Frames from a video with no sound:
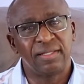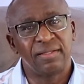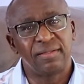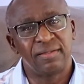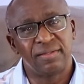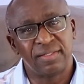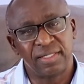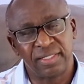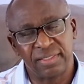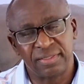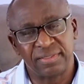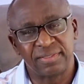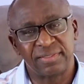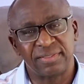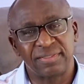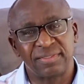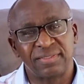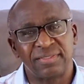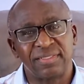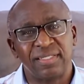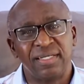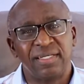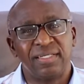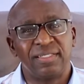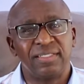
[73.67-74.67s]

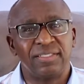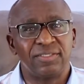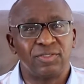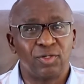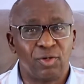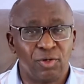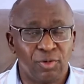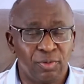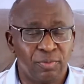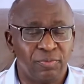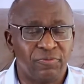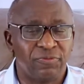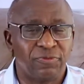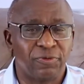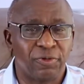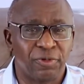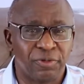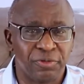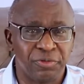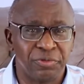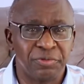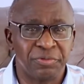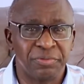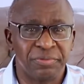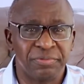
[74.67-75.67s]
this is home
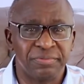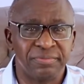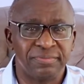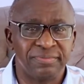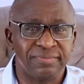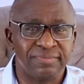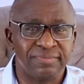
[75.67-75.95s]
for you.